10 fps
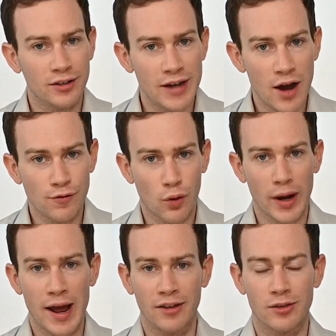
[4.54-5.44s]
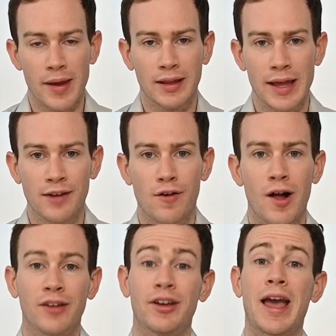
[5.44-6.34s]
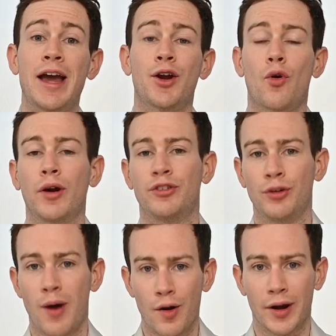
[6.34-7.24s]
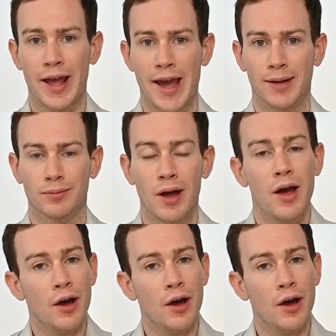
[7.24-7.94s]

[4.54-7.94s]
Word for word: is now forecast to make landfall as a Category 2 hurricane.